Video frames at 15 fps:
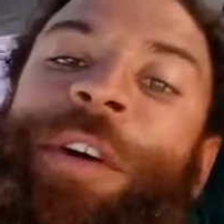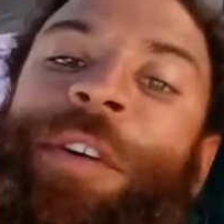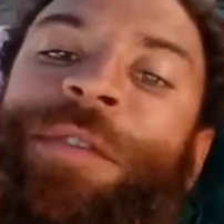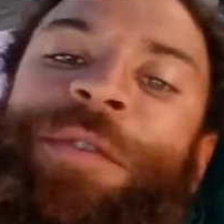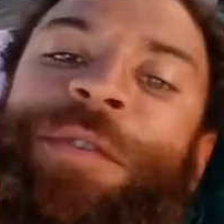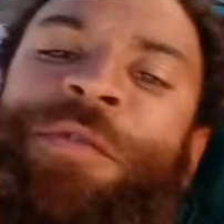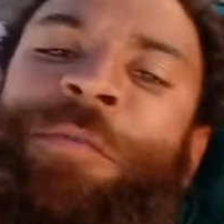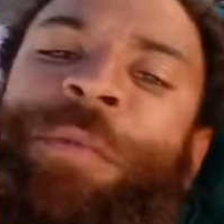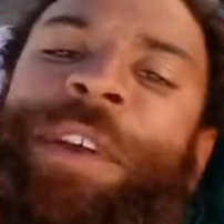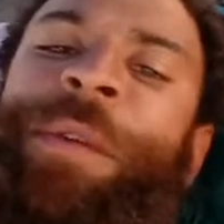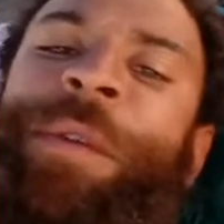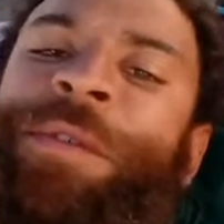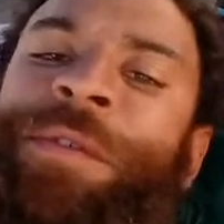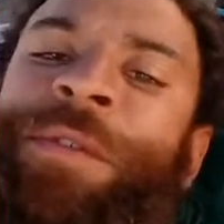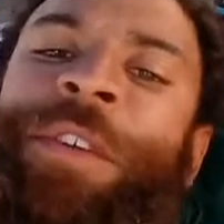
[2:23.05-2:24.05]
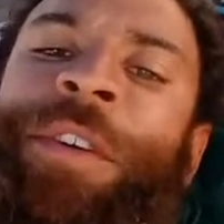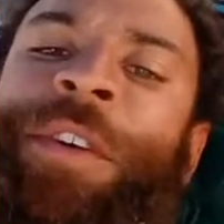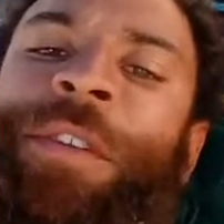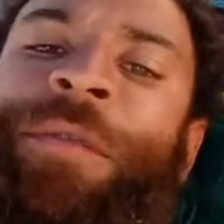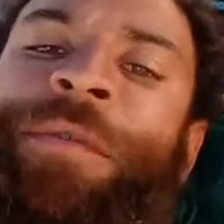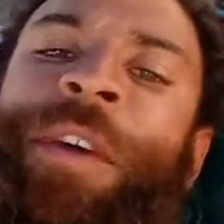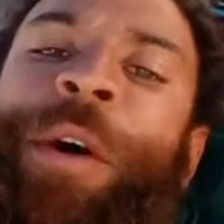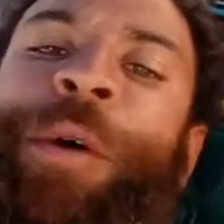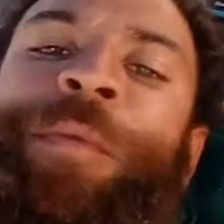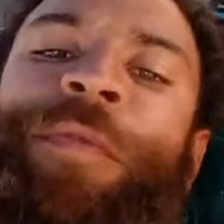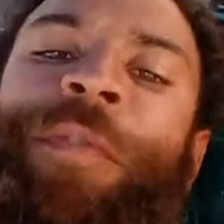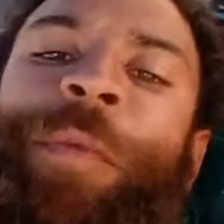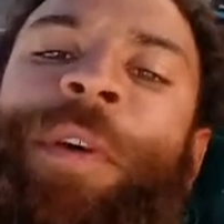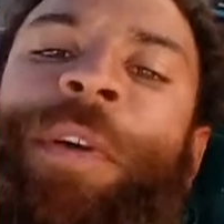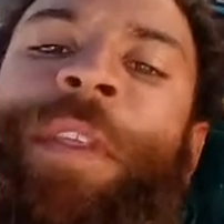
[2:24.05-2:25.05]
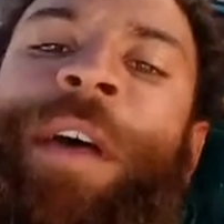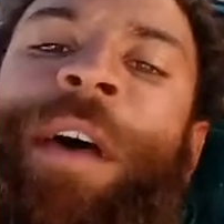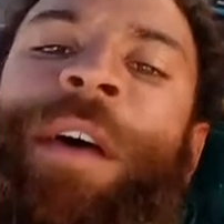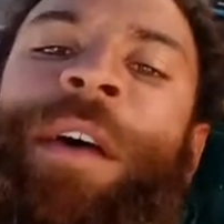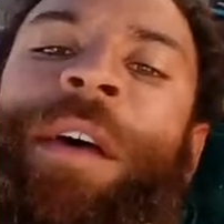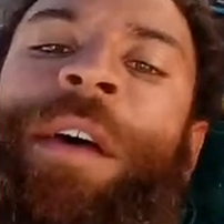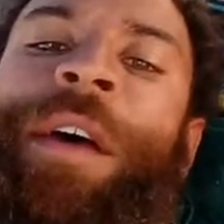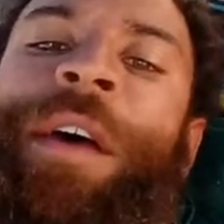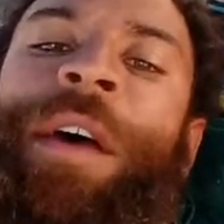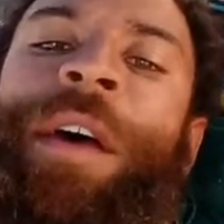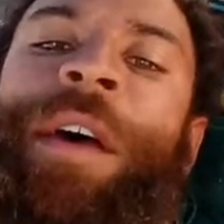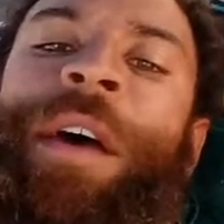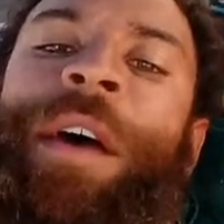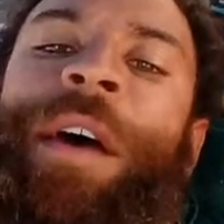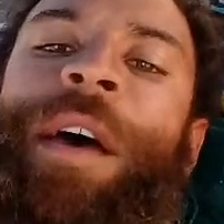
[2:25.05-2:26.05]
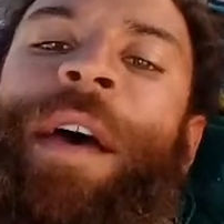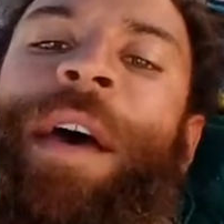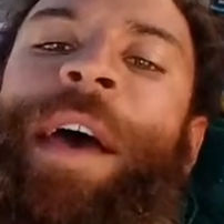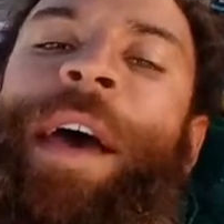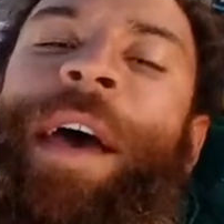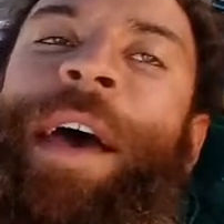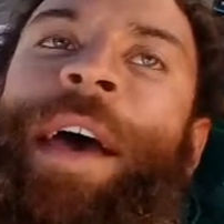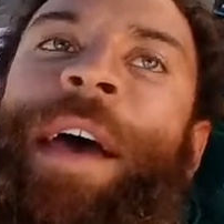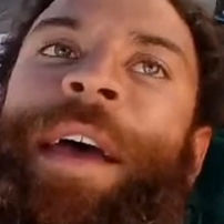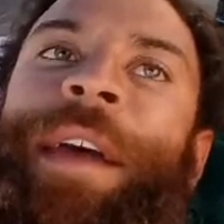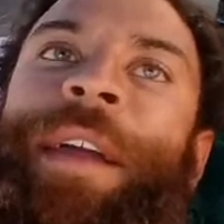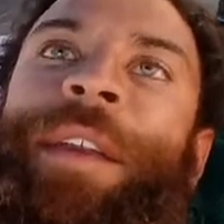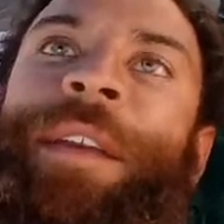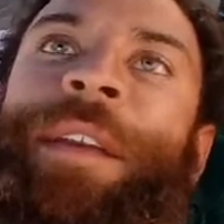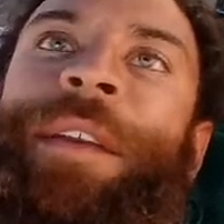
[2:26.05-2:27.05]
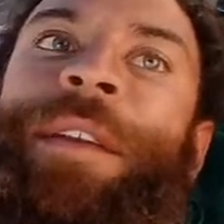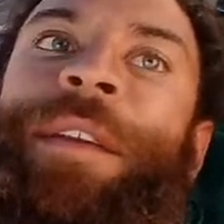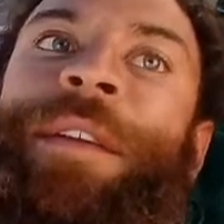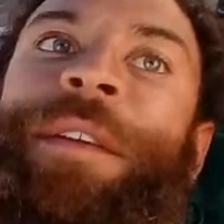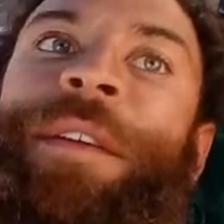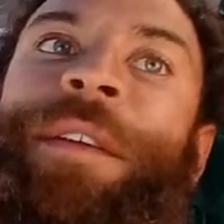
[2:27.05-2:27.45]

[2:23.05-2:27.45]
social media was a really good help for me in that. And